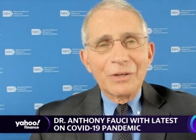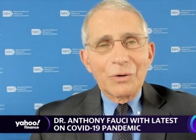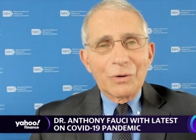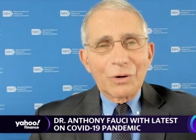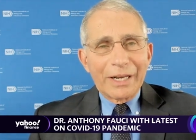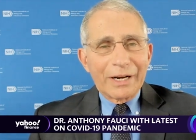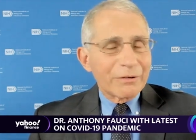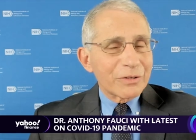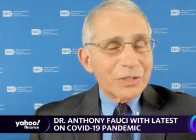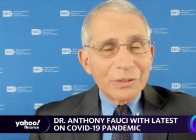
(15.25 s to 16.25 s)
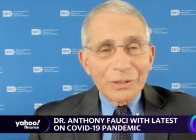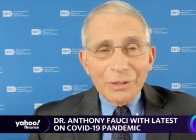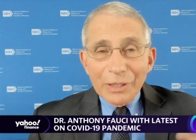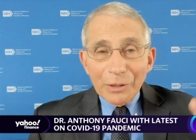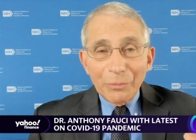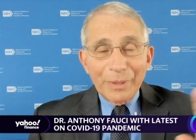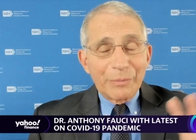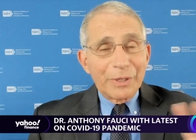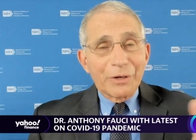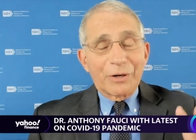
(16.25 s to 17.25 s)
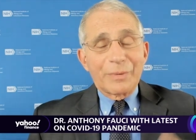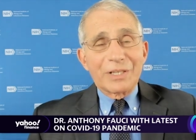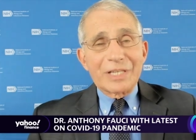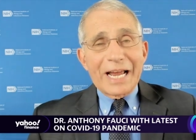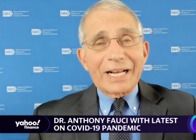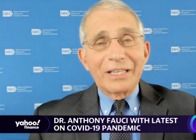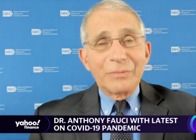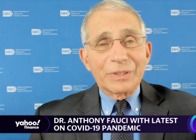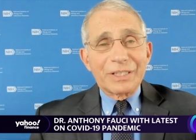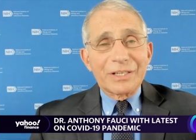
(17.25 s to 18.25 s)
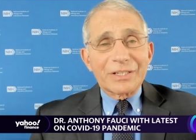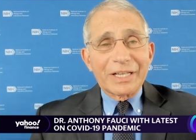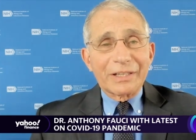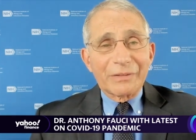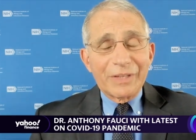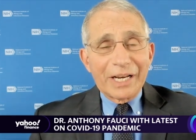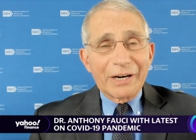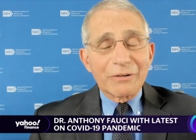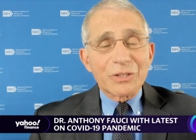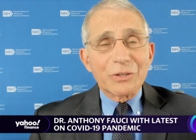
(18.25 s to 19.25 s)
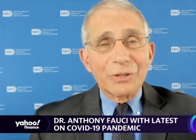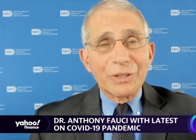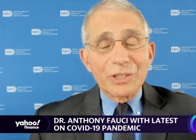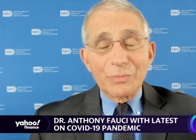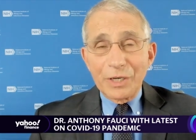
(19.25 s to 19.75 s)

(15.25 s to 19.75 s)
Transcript: or aerosol a little bit. We don't know exactly what the extent of the aerosol is.